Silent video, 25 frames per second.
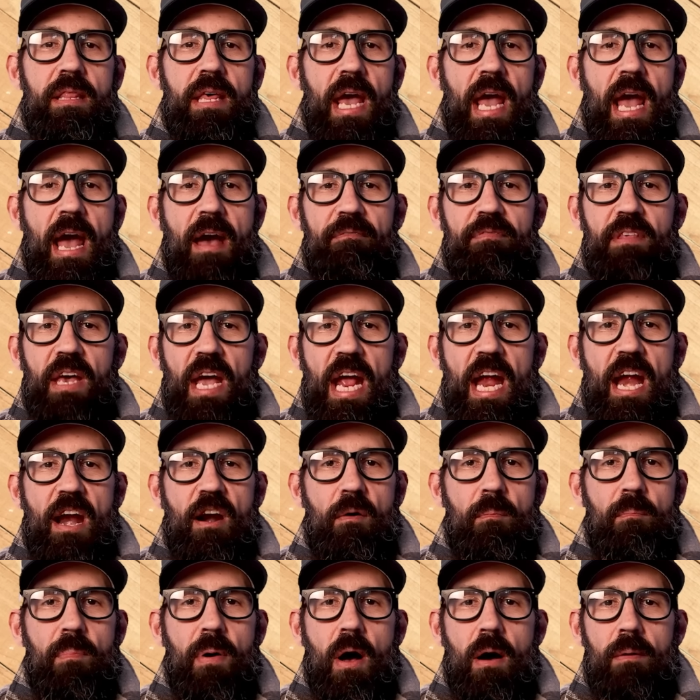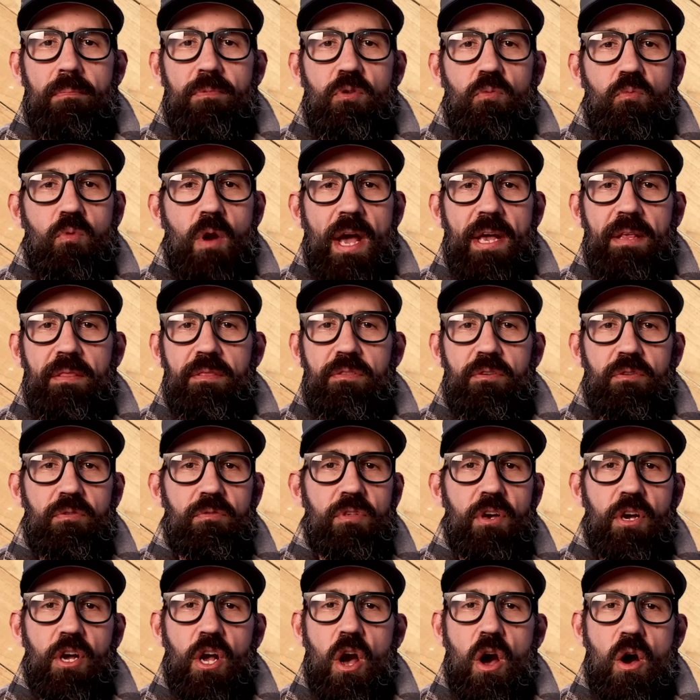they have the air pumped right
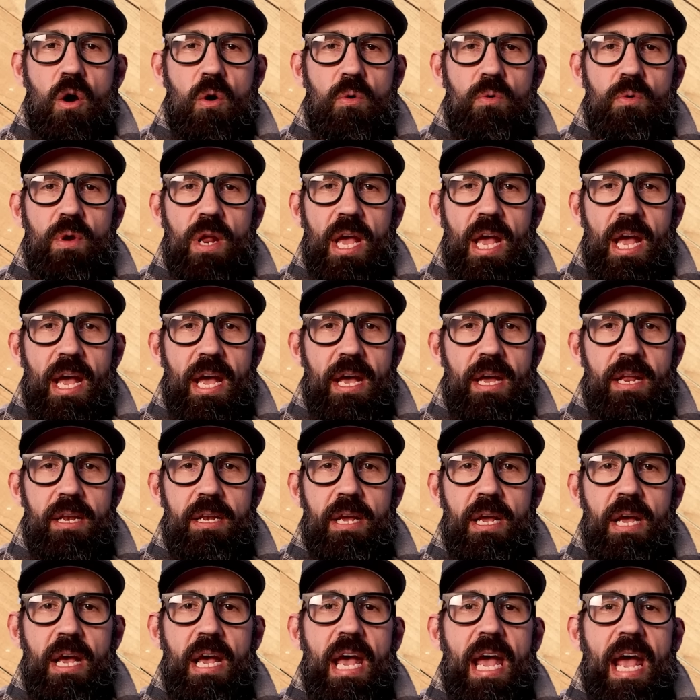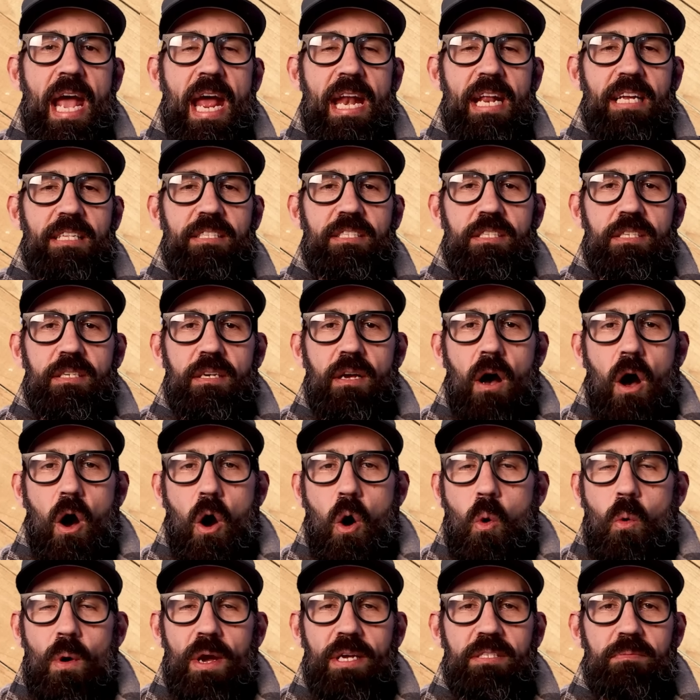through the cone head, and it's
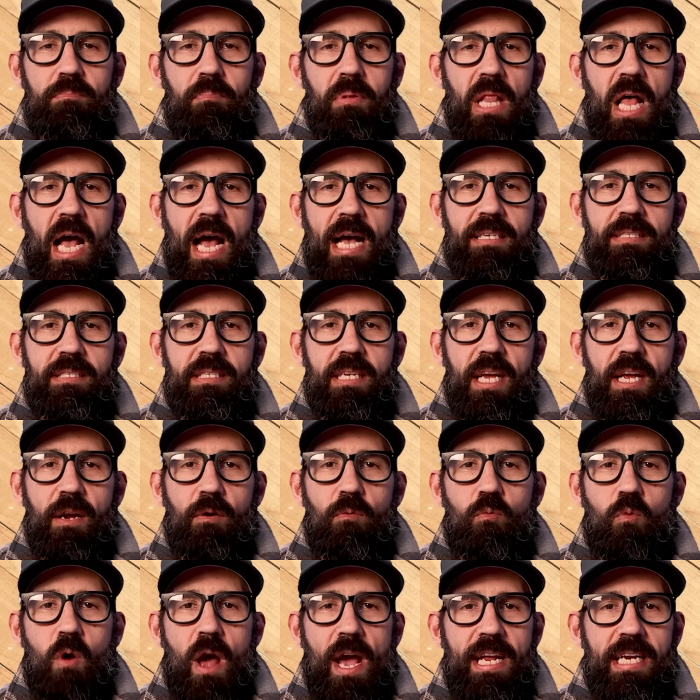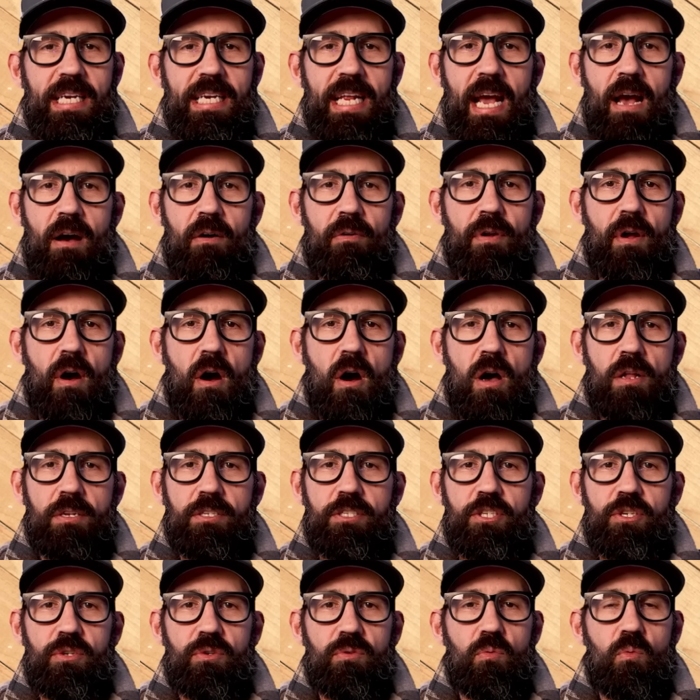always blasting right down
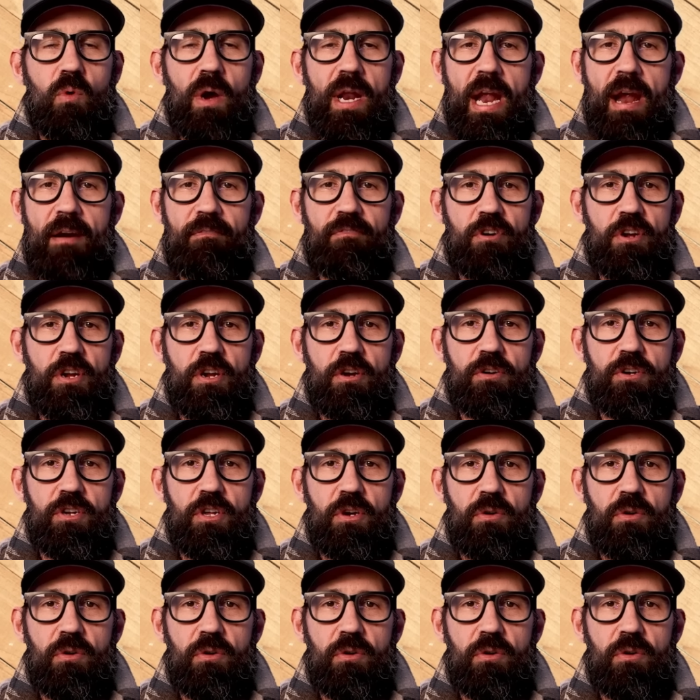onto whatever you're